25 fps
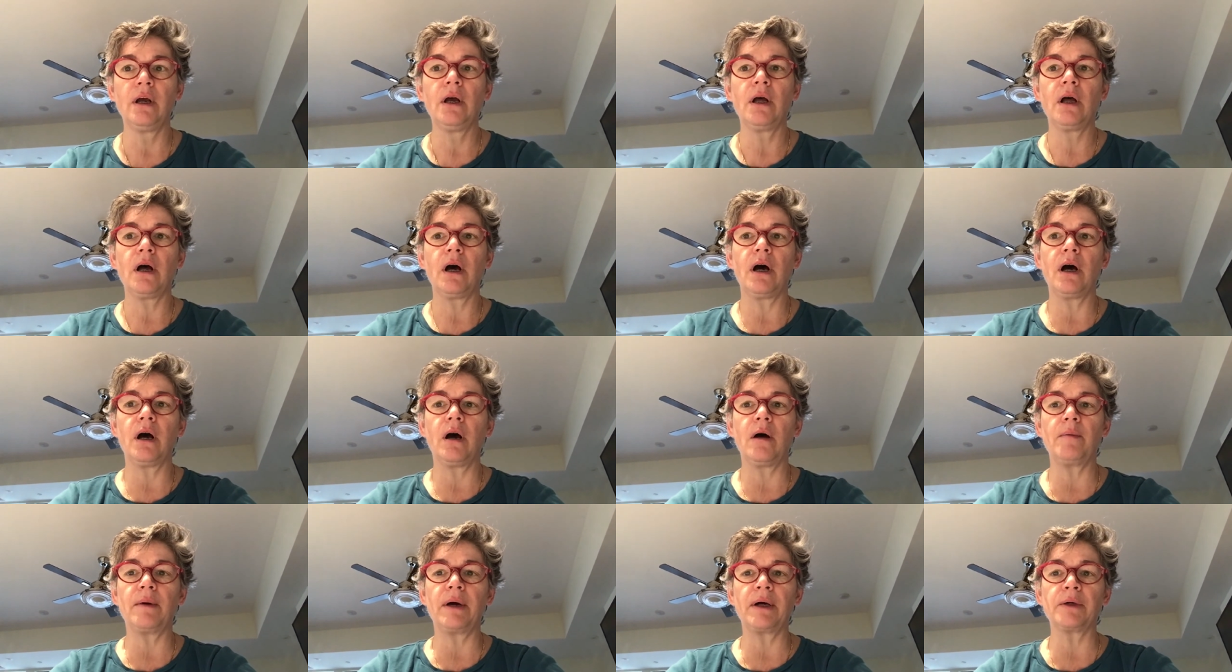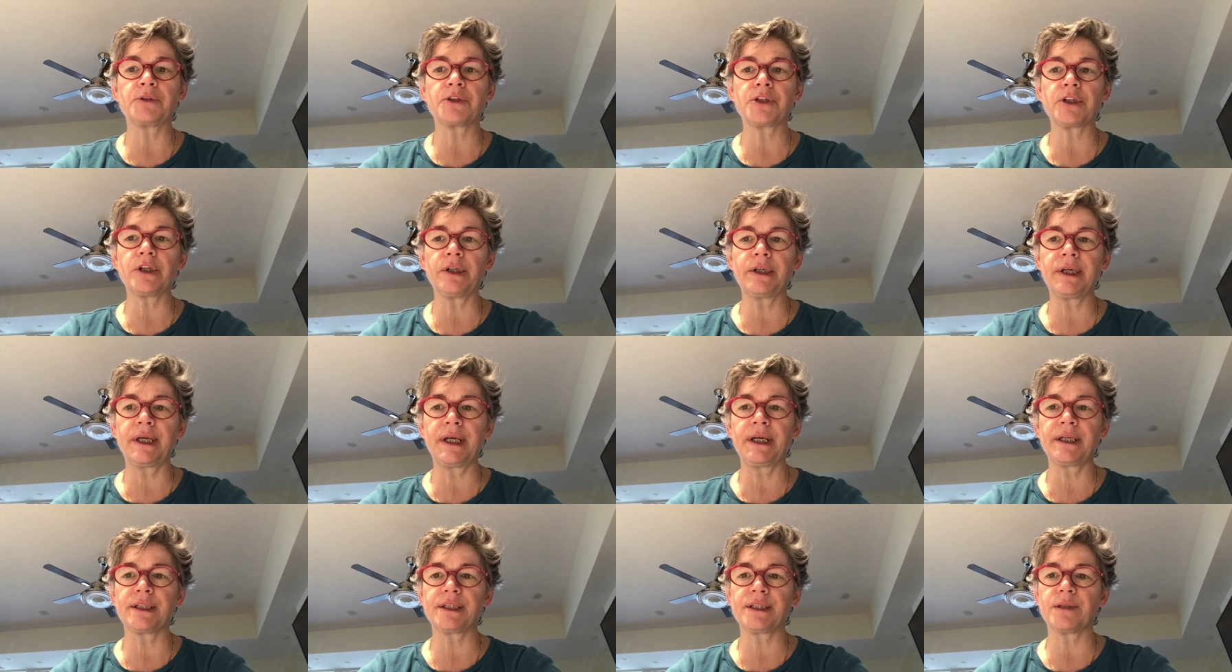I was
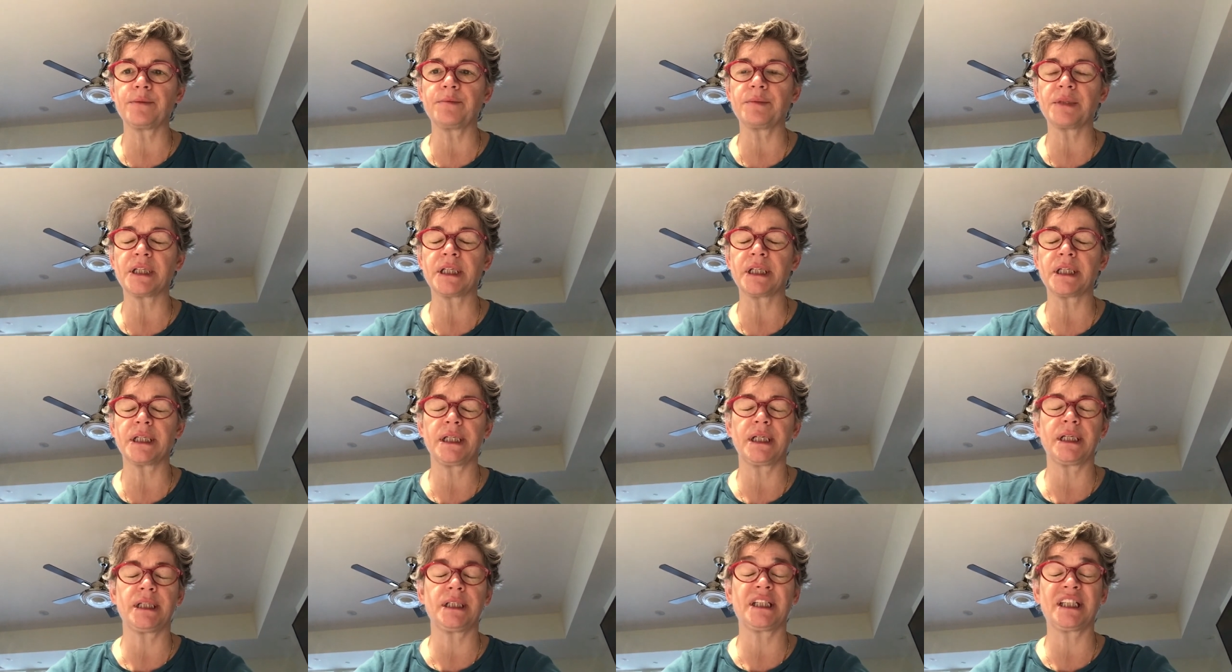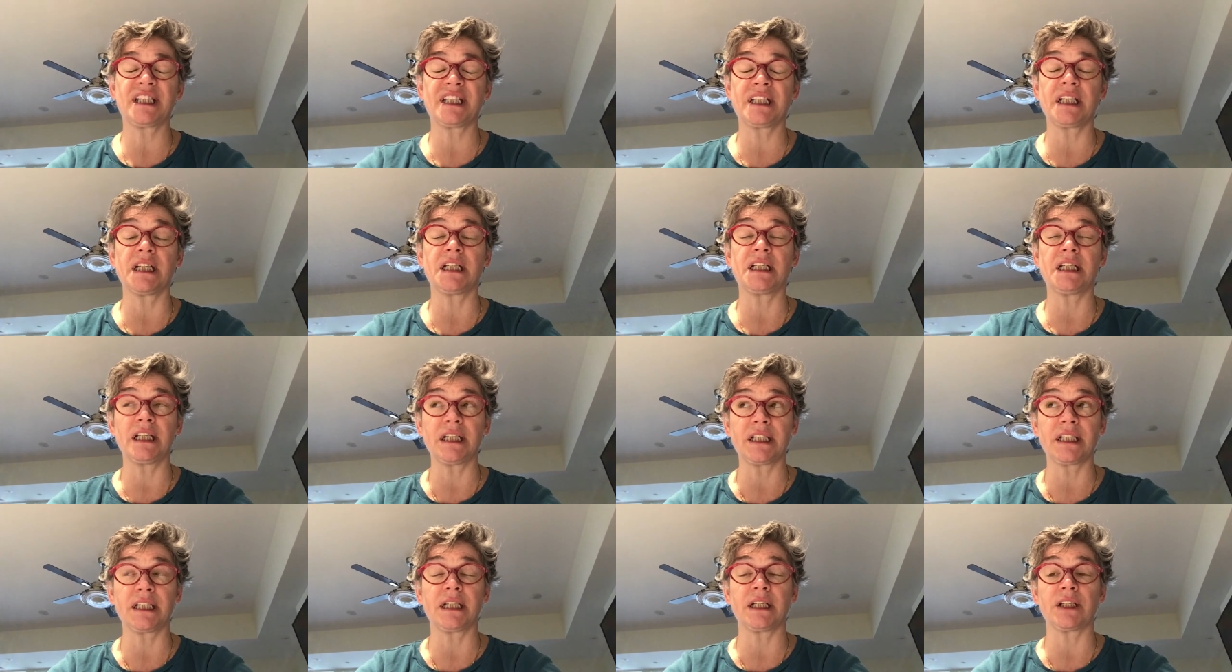looking at some
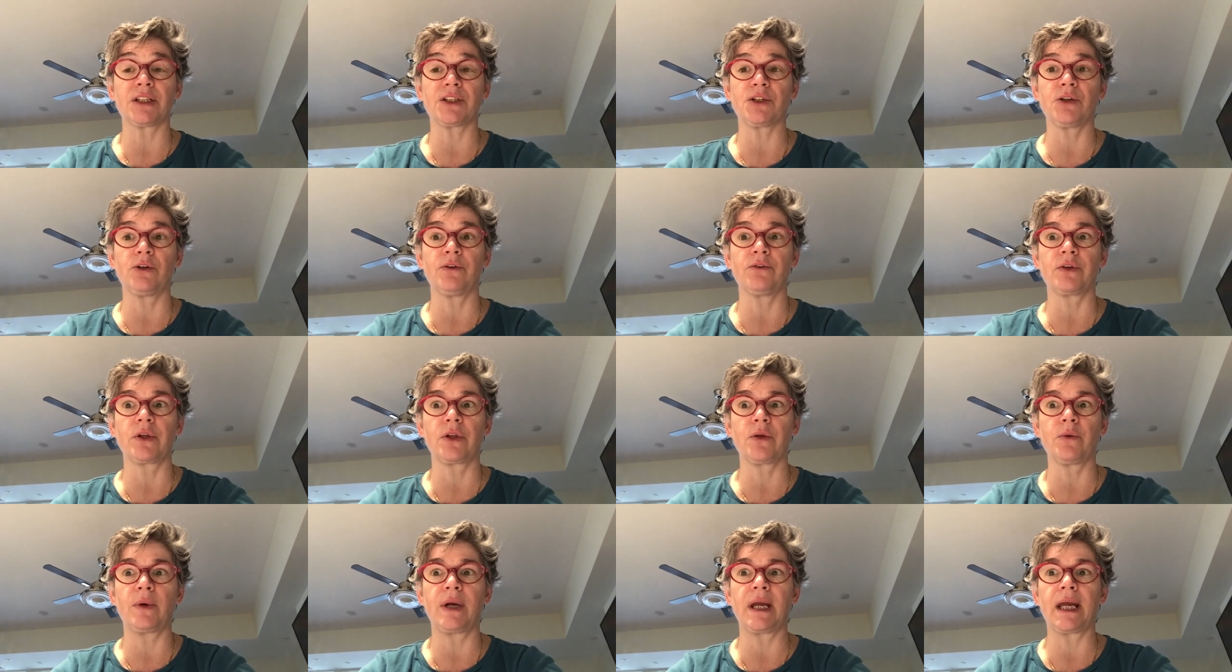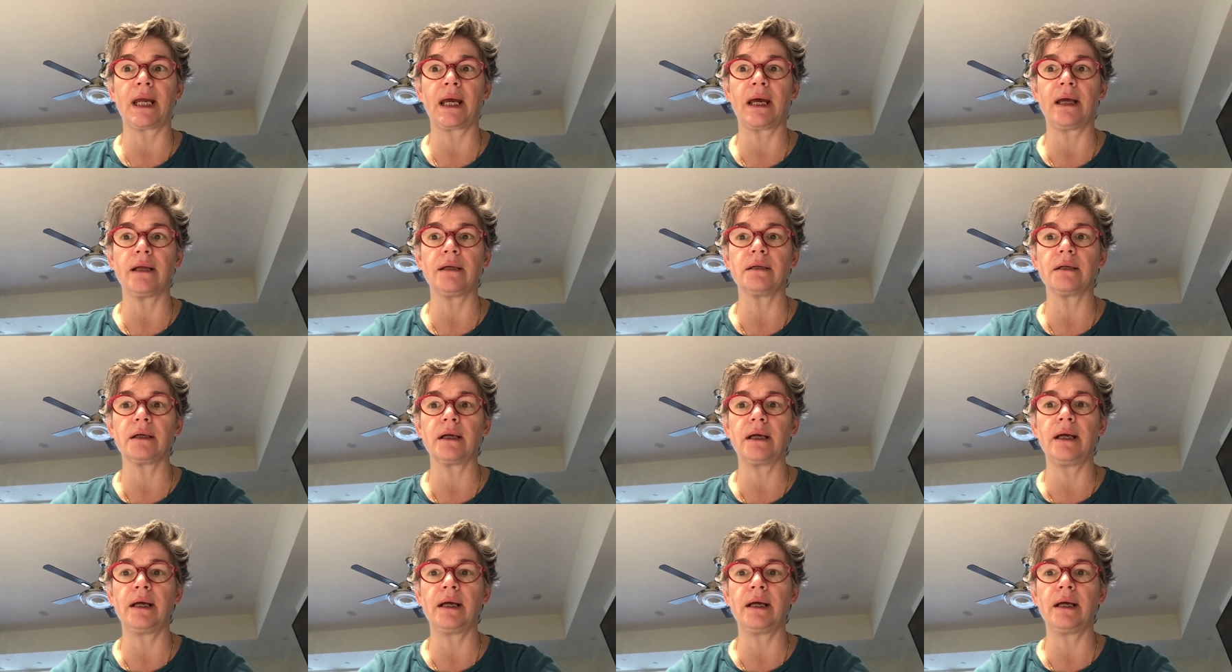statistics over the weekend,